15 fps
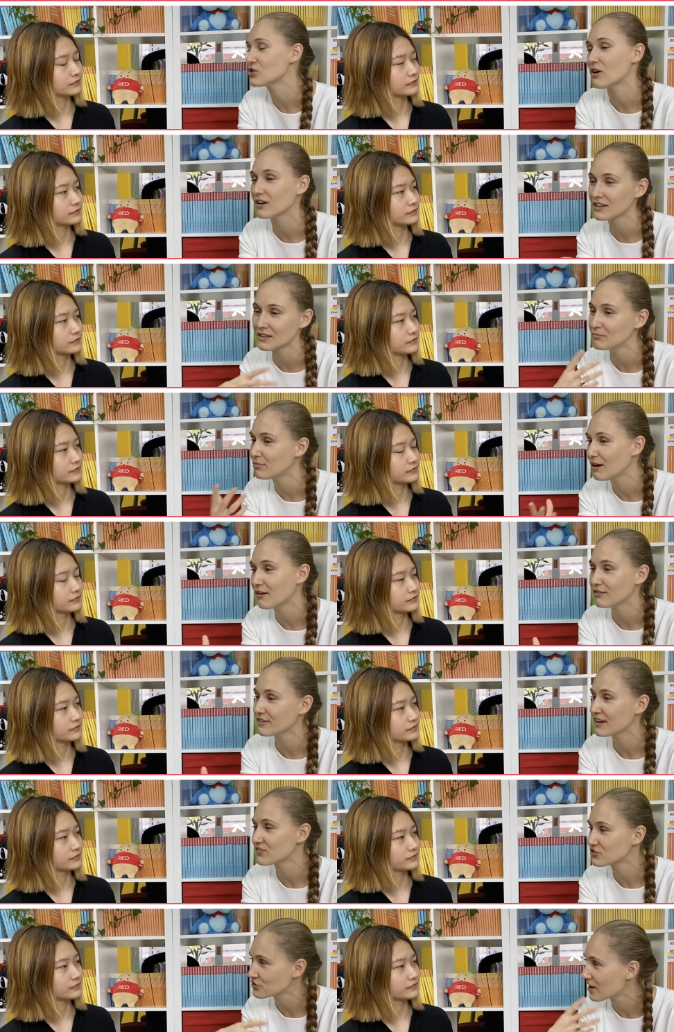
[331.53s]
Speaker 1: talking about
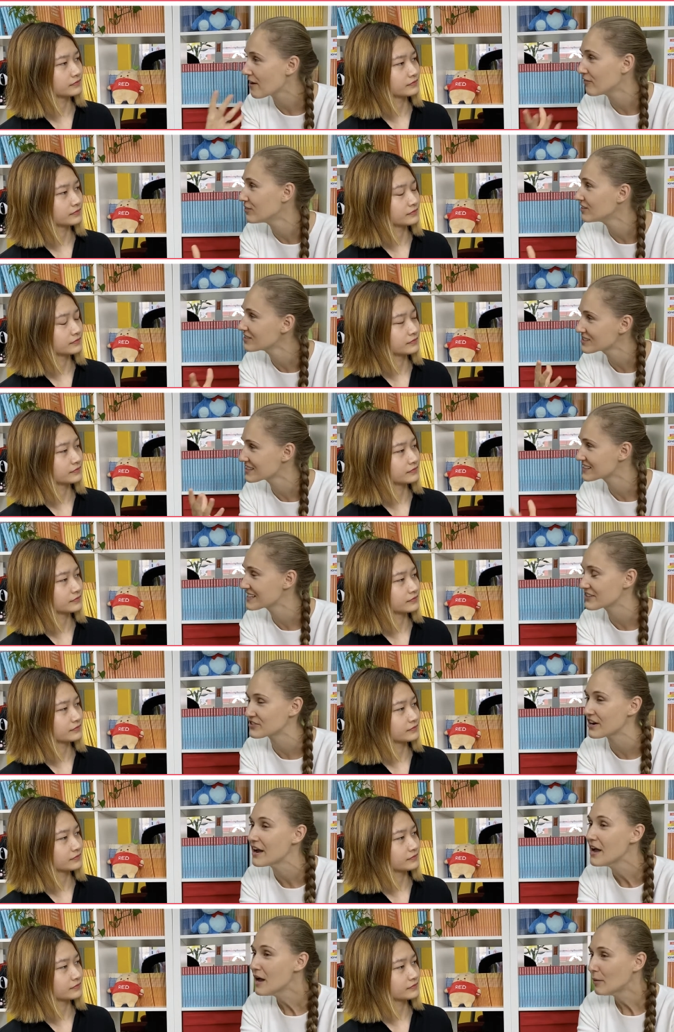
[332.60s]
their travels,
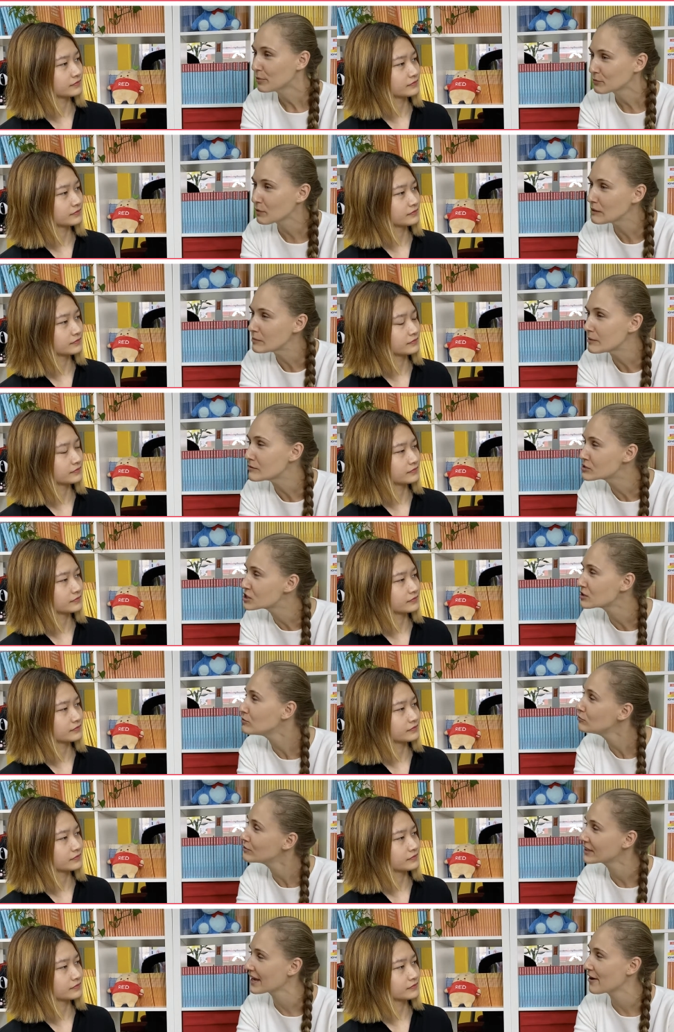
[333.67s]
etc. But what about
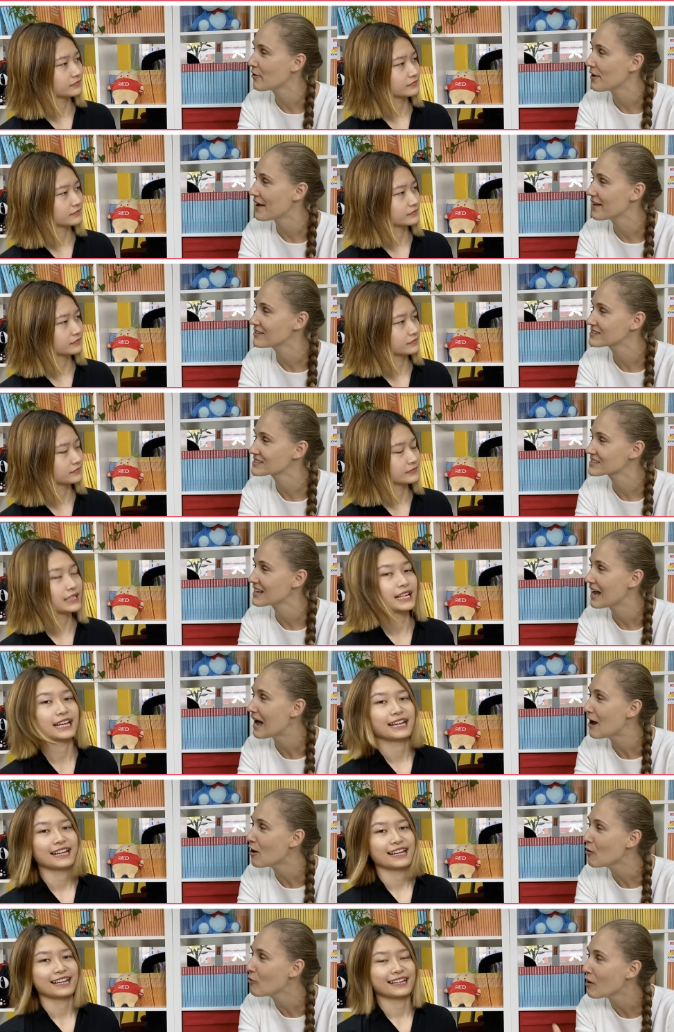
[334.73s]
Zhihu KOLs?
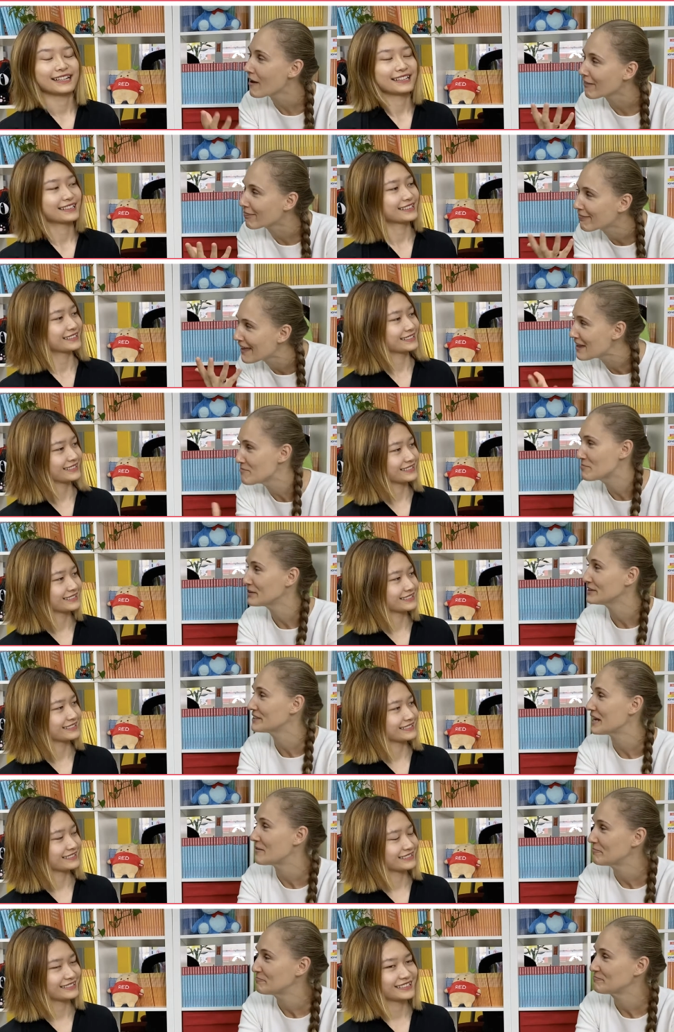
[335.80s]
How are they built
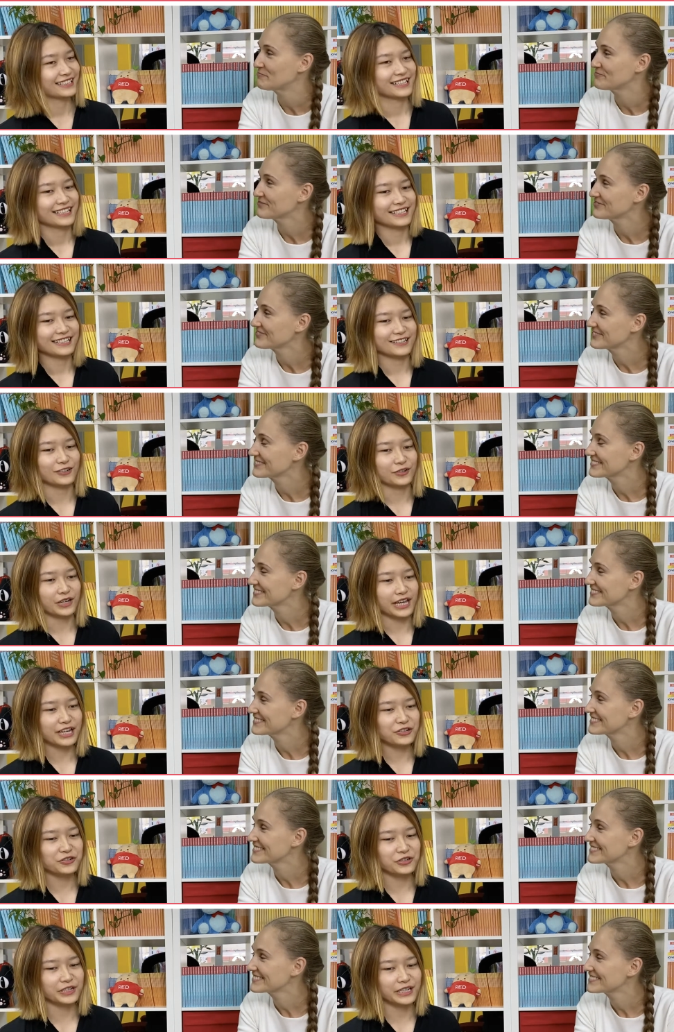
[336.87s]
up?
Speaker 2: So
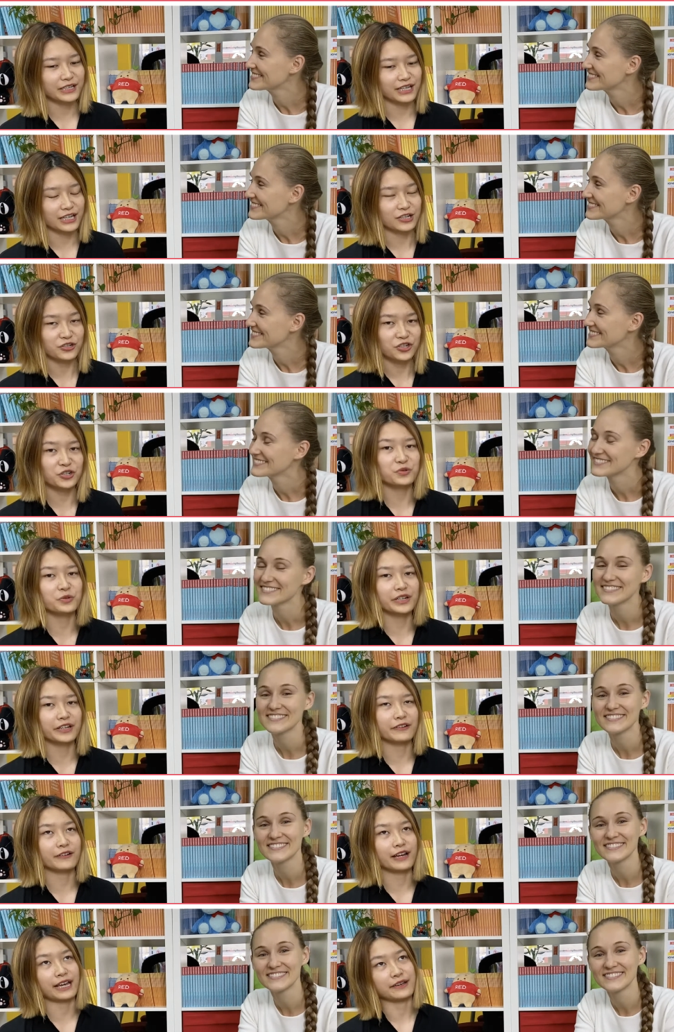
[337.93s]
actually, uh, Zhihu
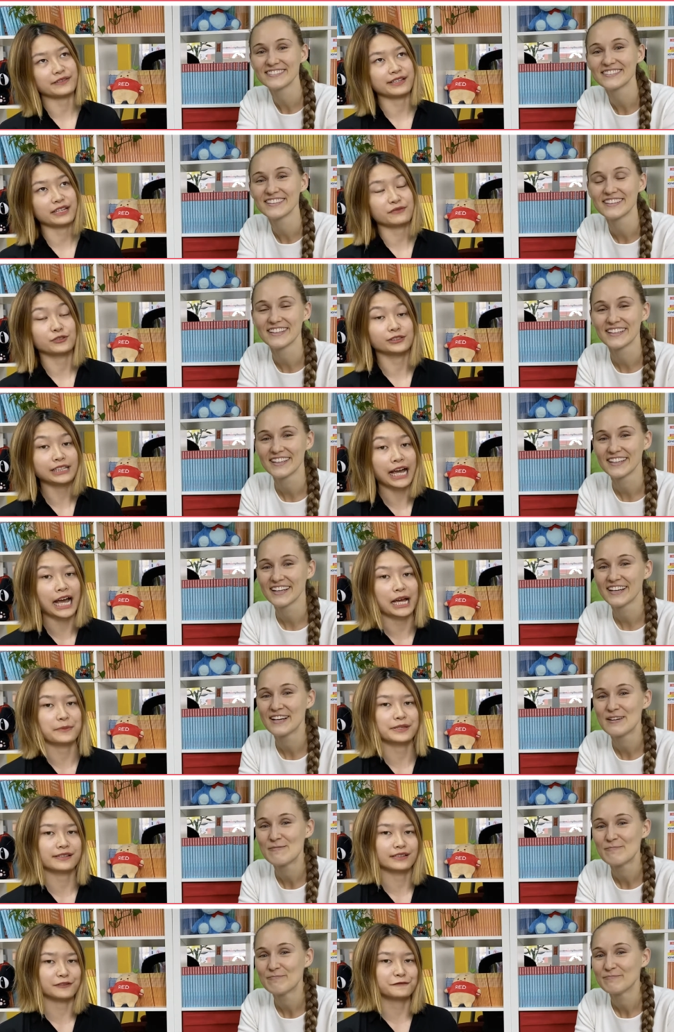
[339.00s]
KOL have several
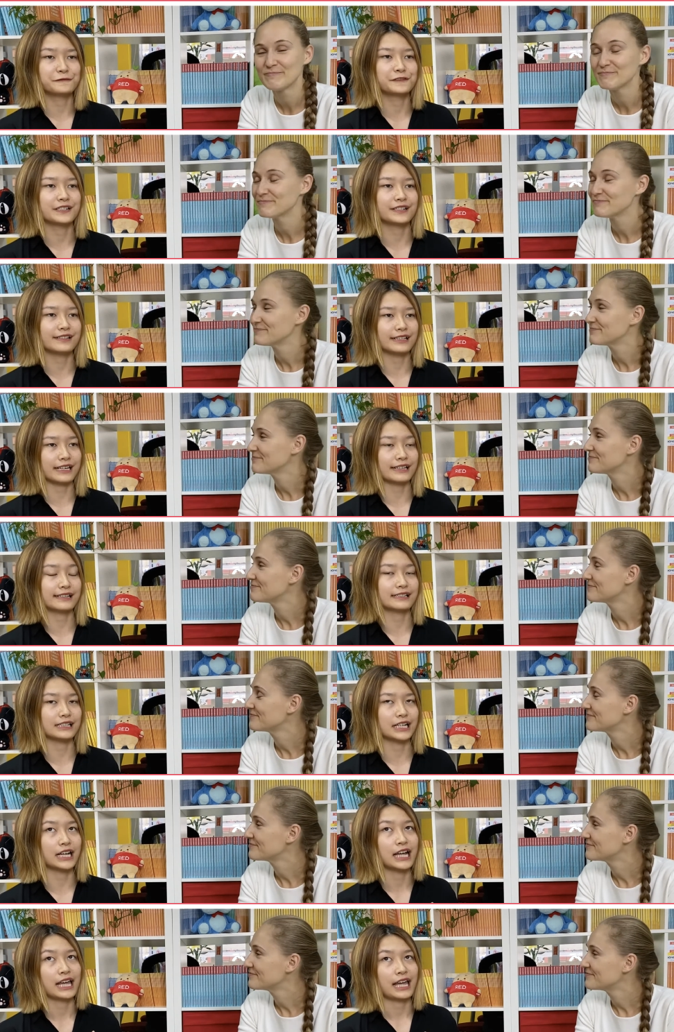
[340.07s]
types. The first is the
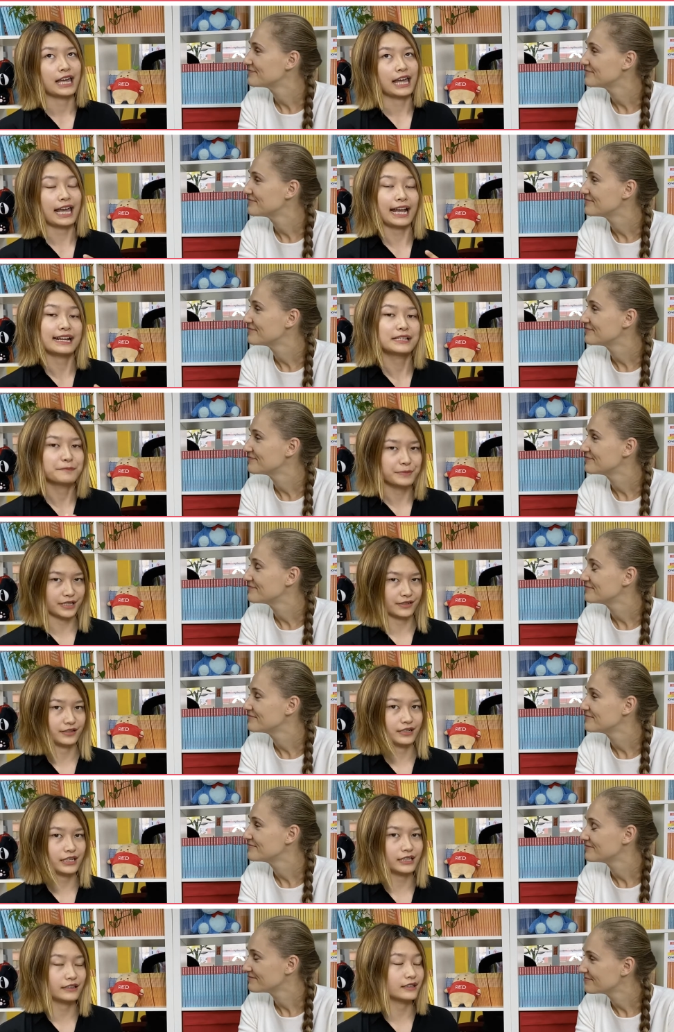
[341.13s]
uh, expert
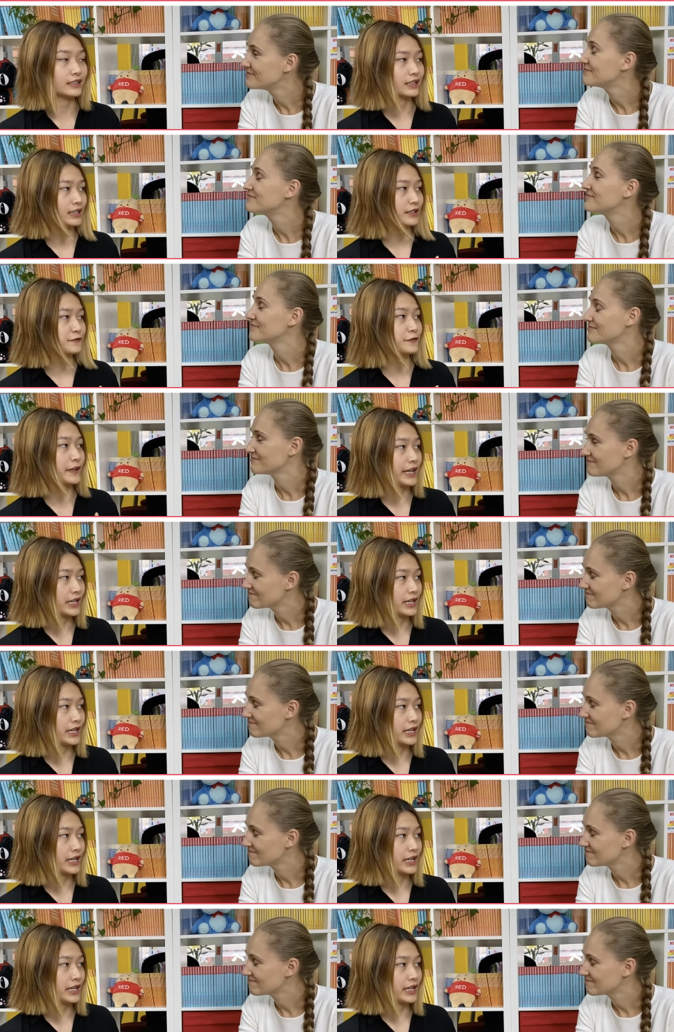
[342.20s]
in the different